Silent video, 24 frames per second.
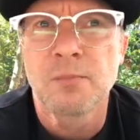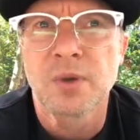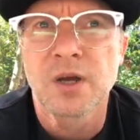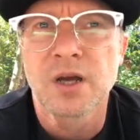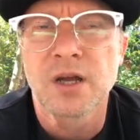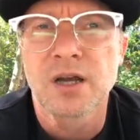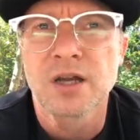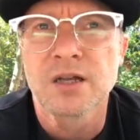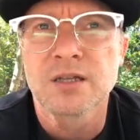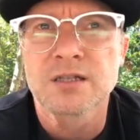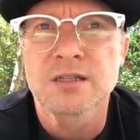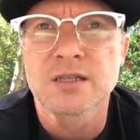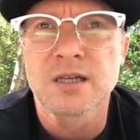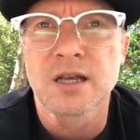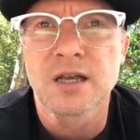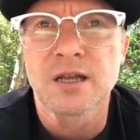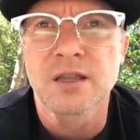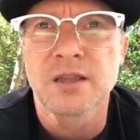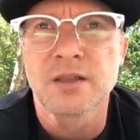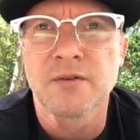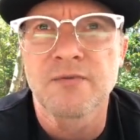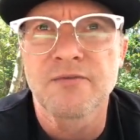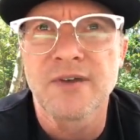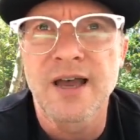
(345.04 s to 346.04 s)
because
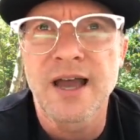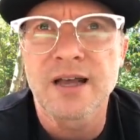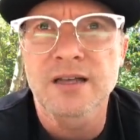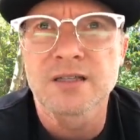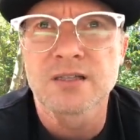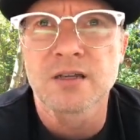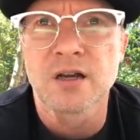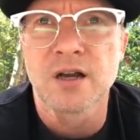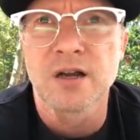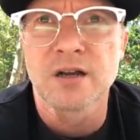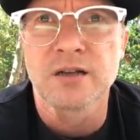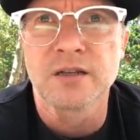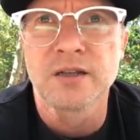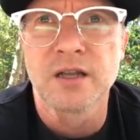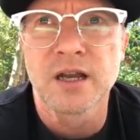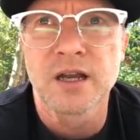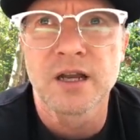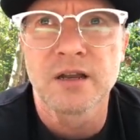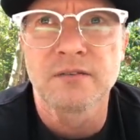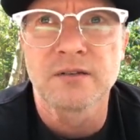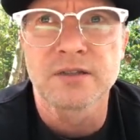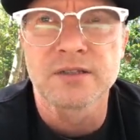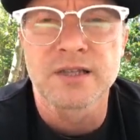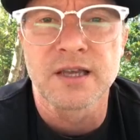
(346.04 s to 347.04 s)
the facts are
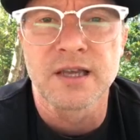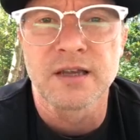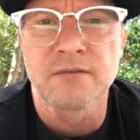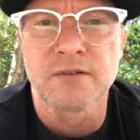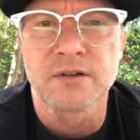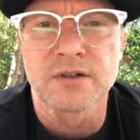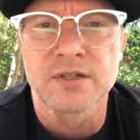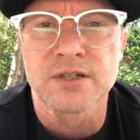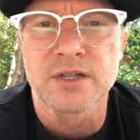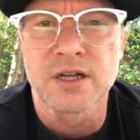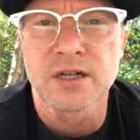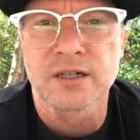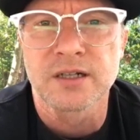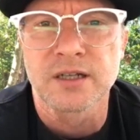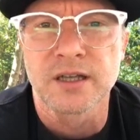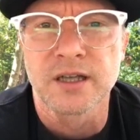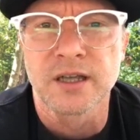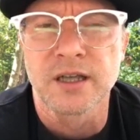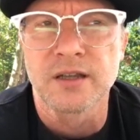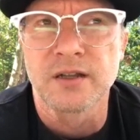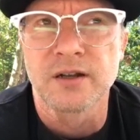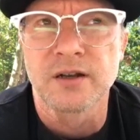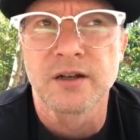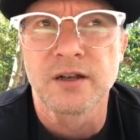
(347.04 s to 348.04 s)
none of us have our junk
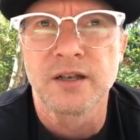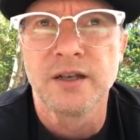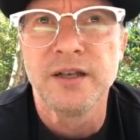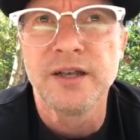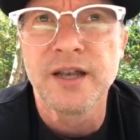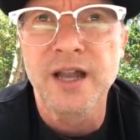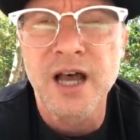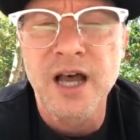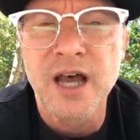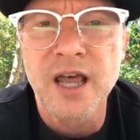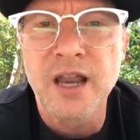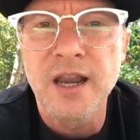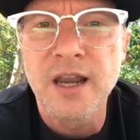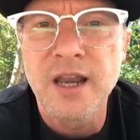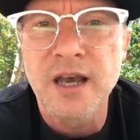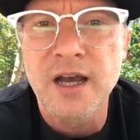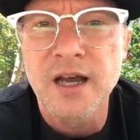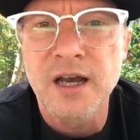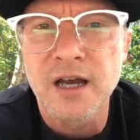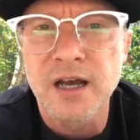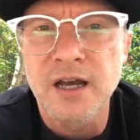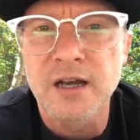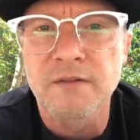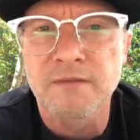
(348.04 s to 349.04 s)
together. None
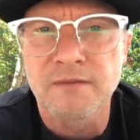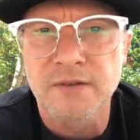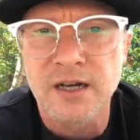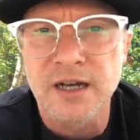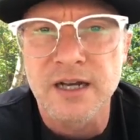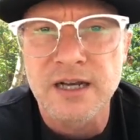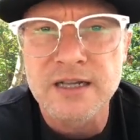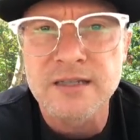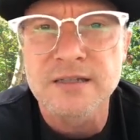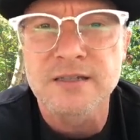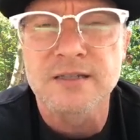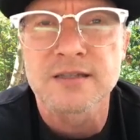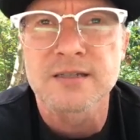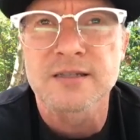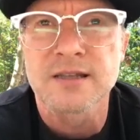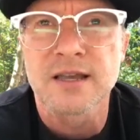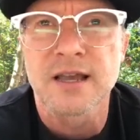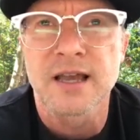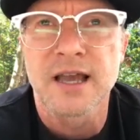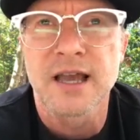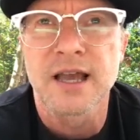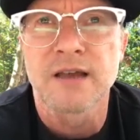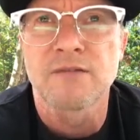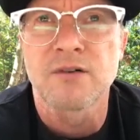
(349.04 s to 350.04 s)
of us
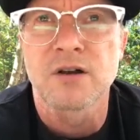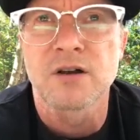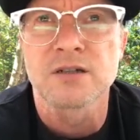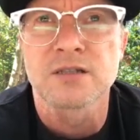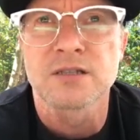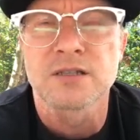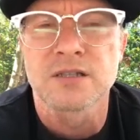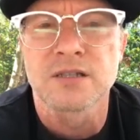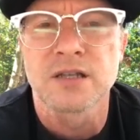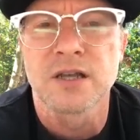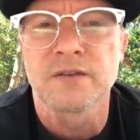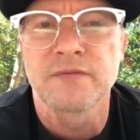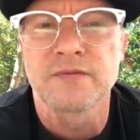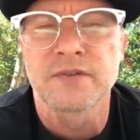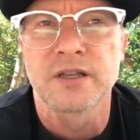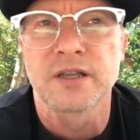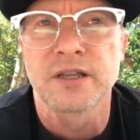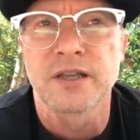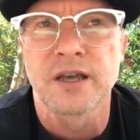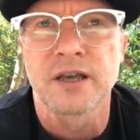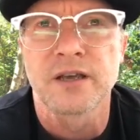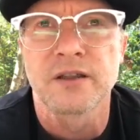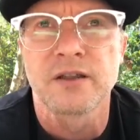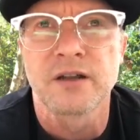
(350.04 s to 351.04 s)
have our stuff
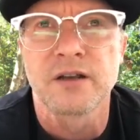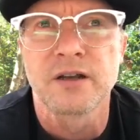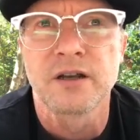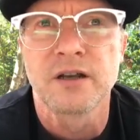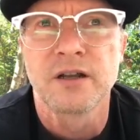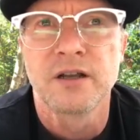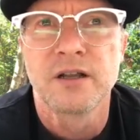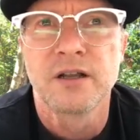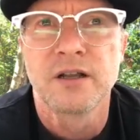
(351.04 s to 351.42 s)
together.